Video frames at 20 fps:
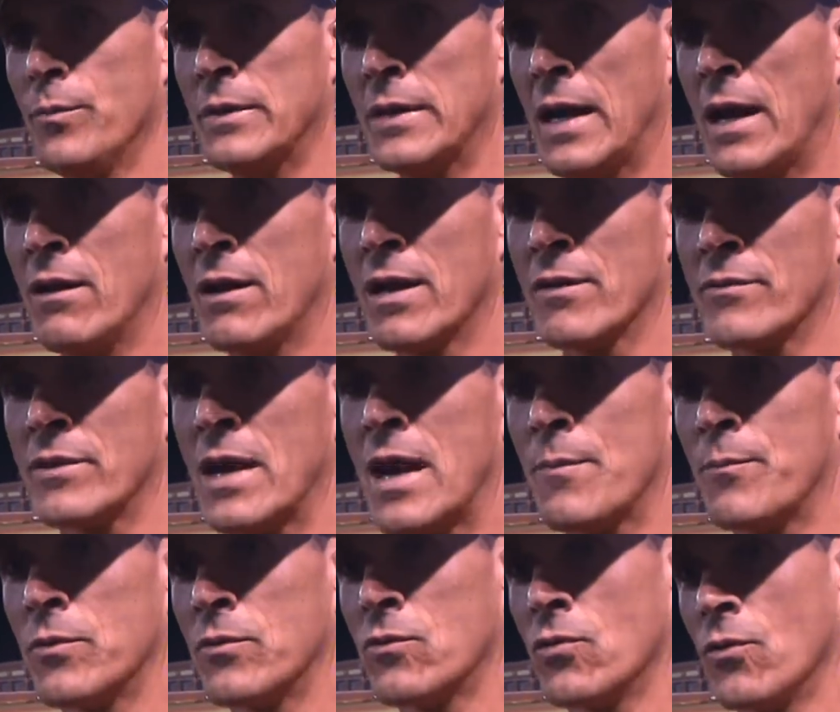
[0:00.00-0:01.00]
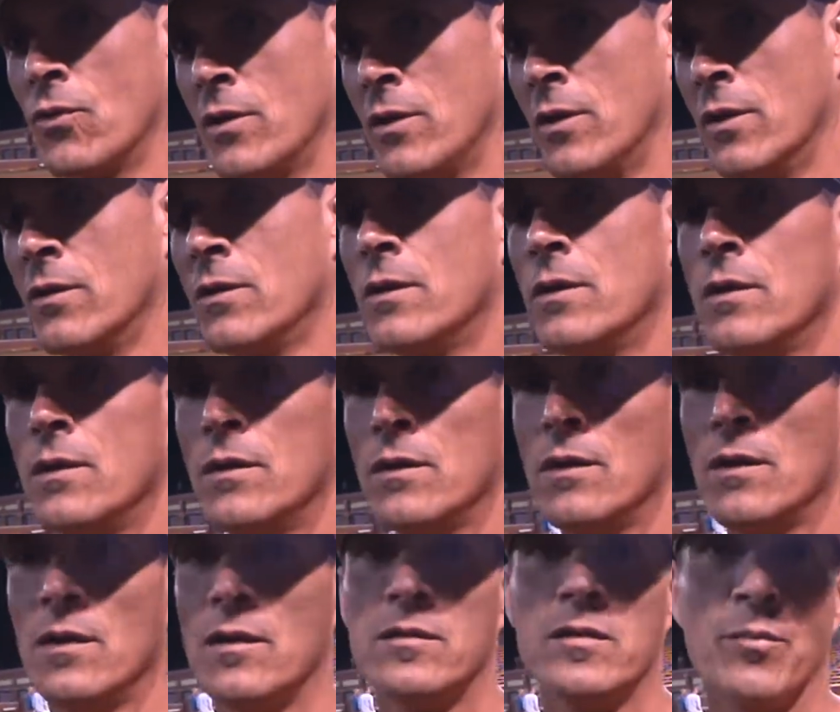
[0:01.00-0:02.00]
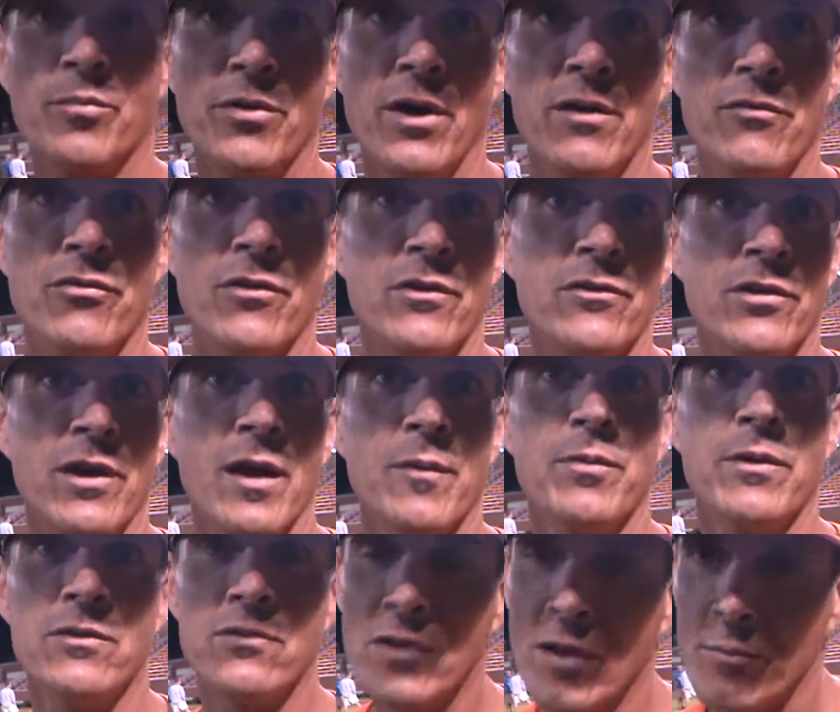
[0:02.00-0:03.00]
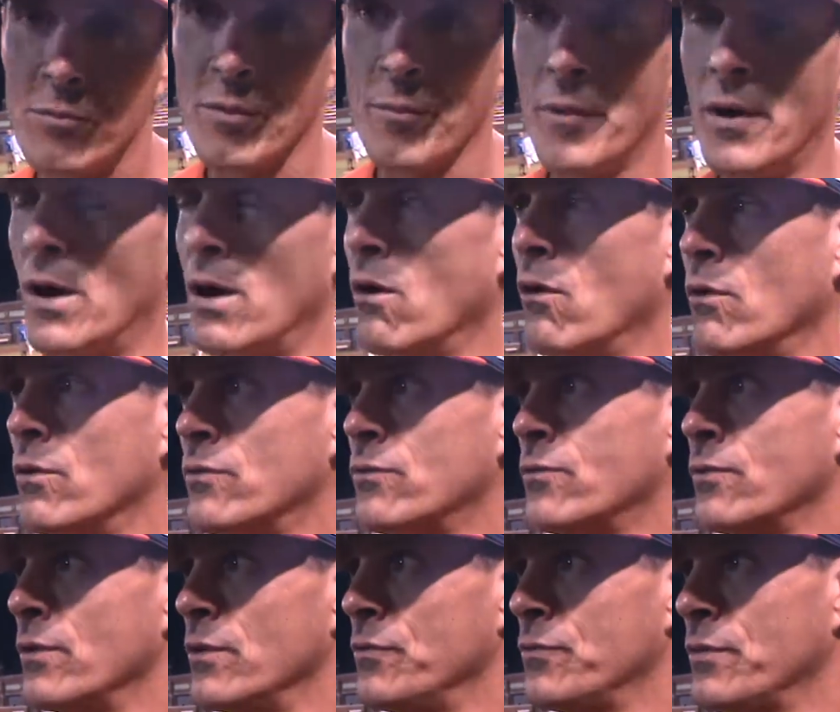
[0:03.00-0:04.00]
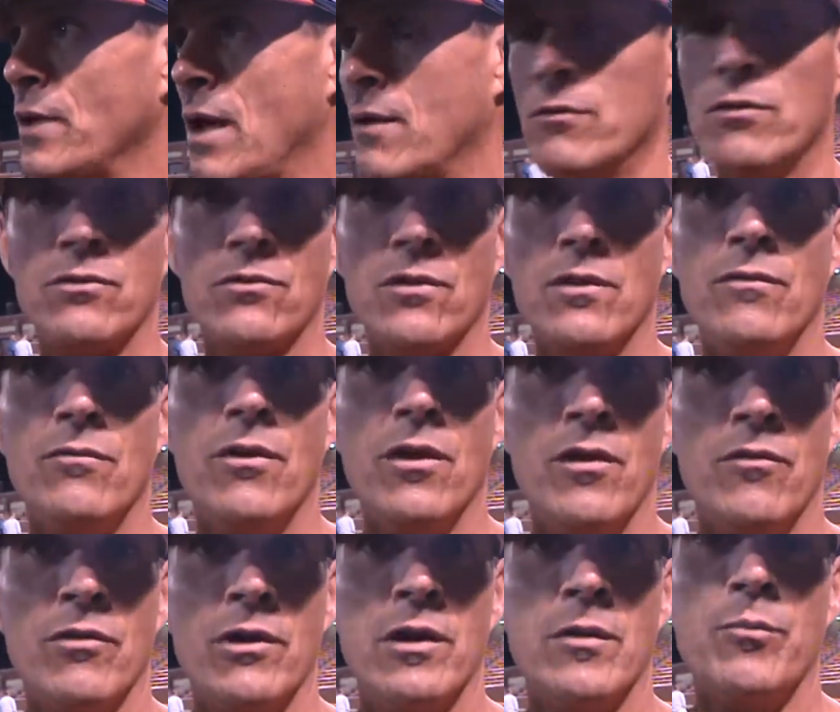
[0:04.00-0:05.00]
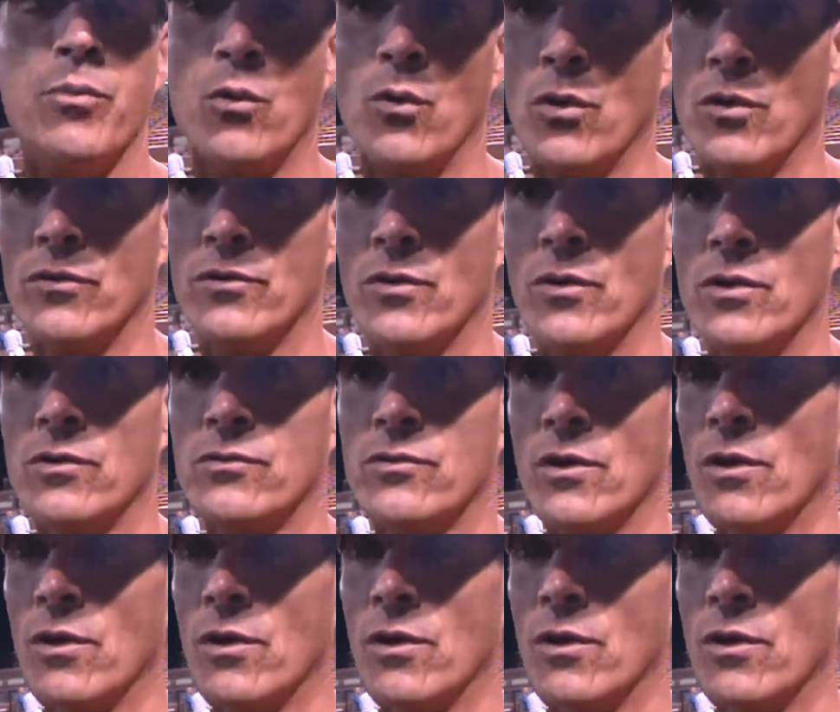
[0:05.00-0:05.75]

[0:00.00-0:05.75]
And now have an opportunity to play for a championship tomorrow is obviously very, very important to us.